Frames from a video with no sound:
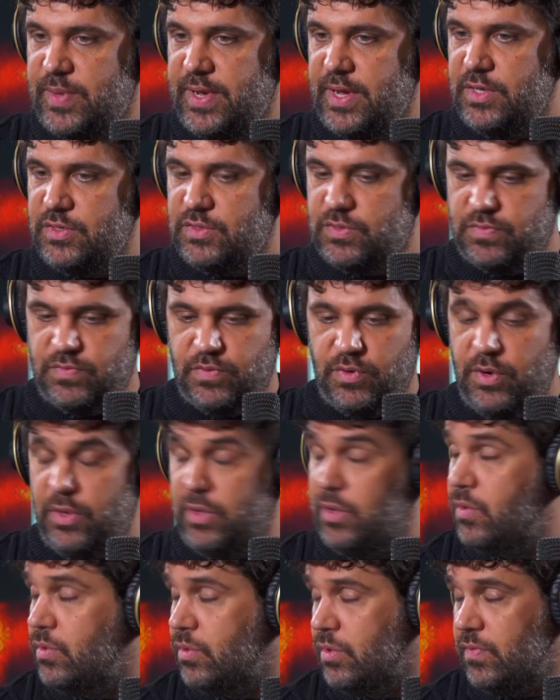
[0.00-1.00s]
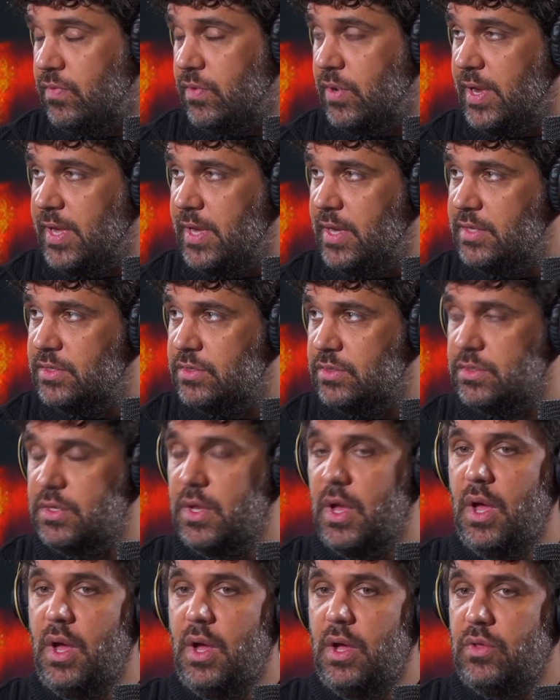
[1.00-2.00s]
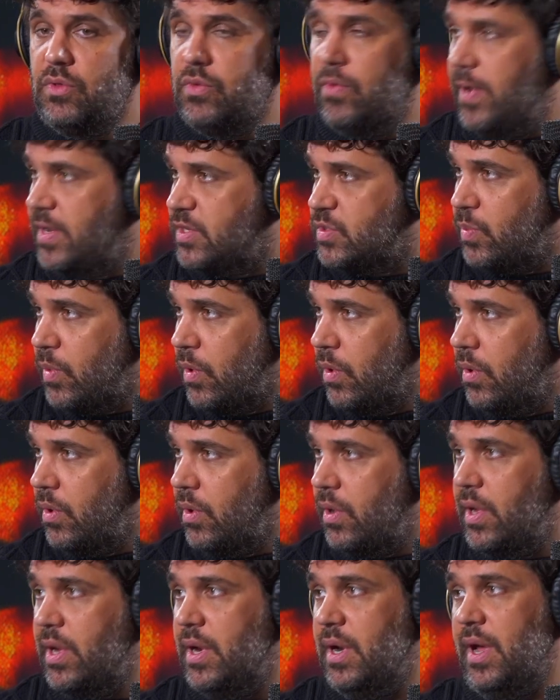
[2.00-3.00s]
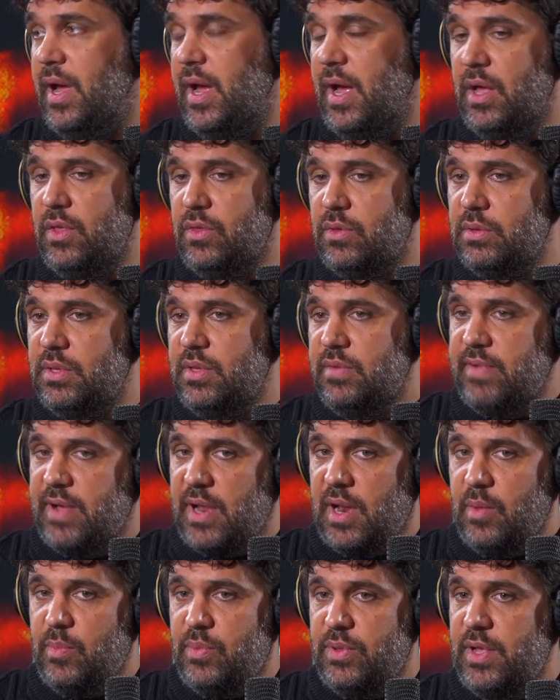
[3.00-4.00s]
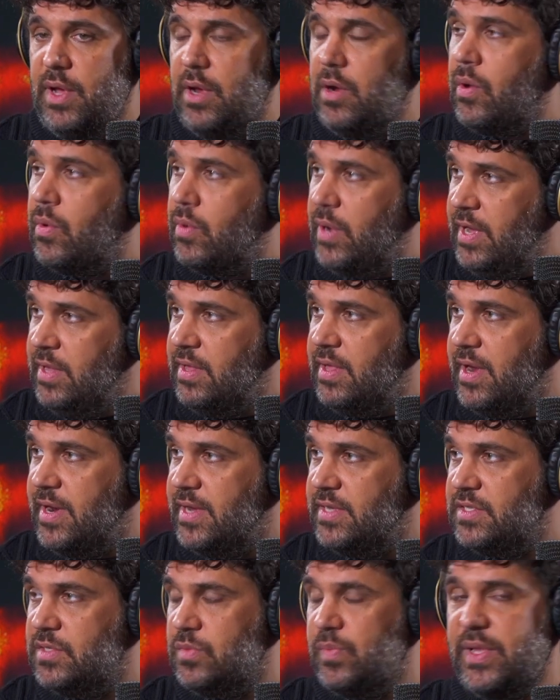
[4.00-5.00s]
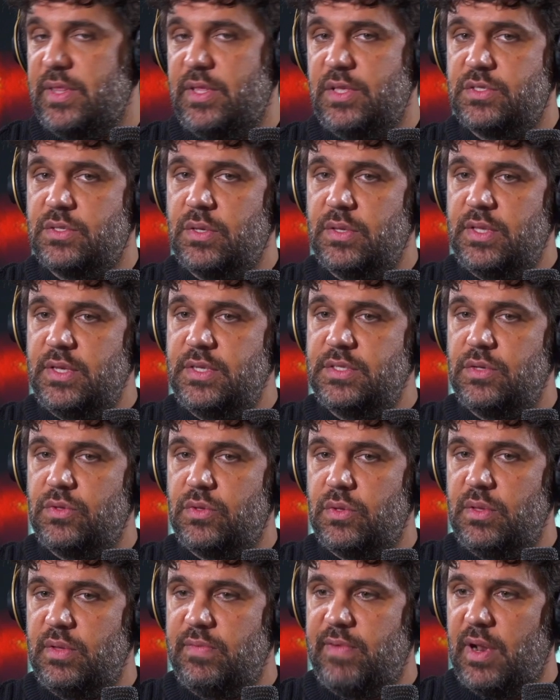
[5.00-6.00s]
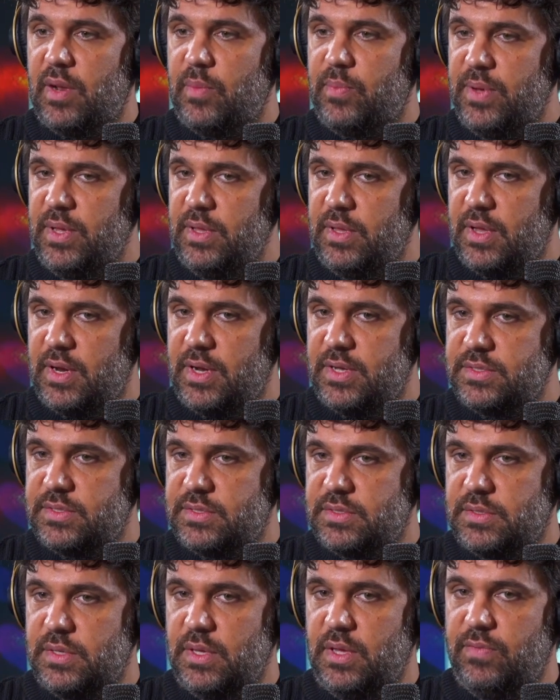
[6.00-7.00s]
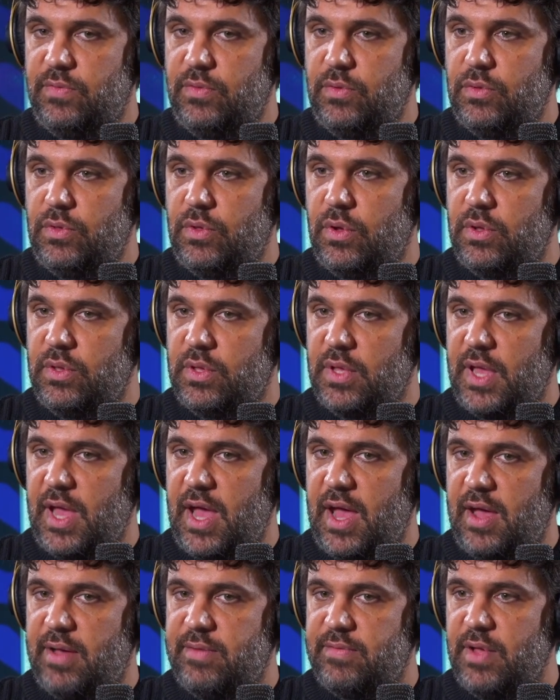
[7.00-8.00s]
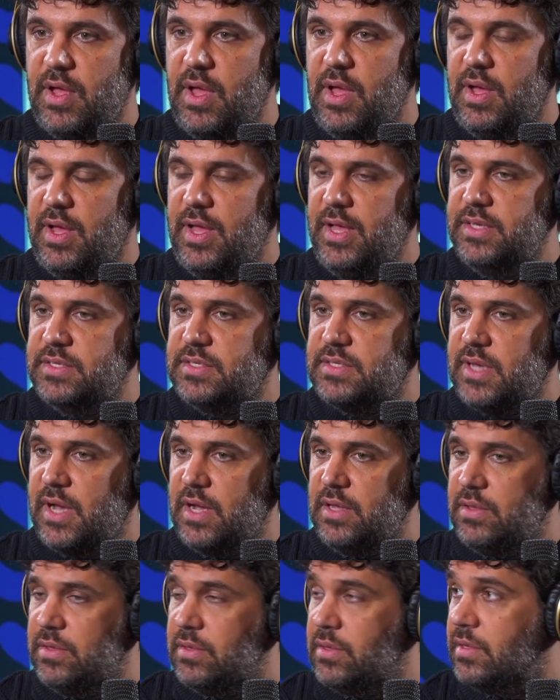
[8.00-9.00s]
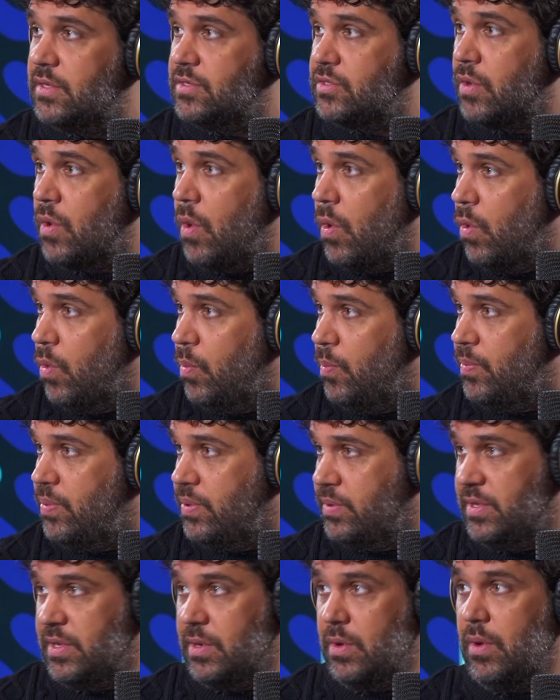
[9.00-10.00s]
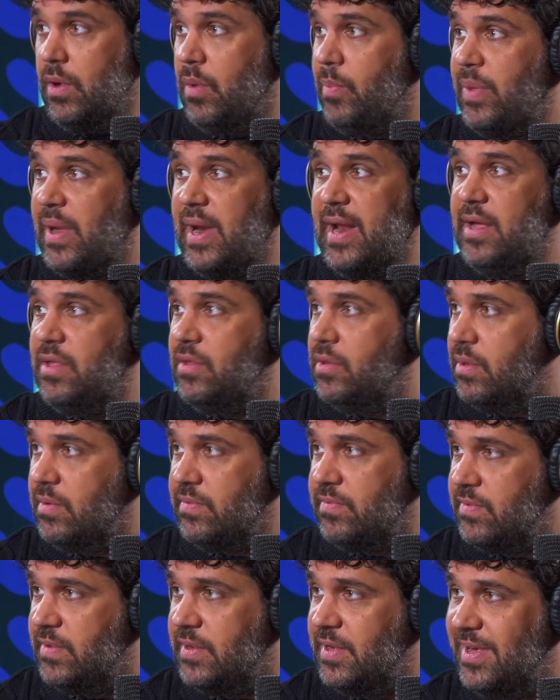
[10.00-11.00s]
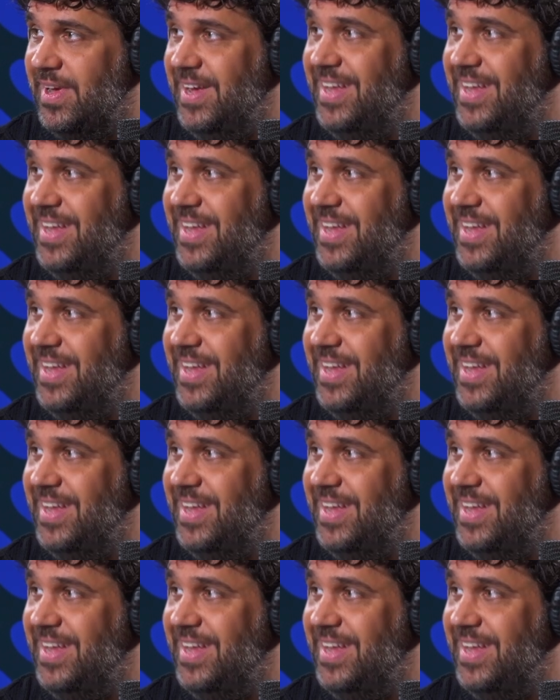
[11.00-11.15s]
the space for youth, for kids to explore and to develop their own interests. But it's not easy to develop interests if you don't have insight into the scope, the whole palette of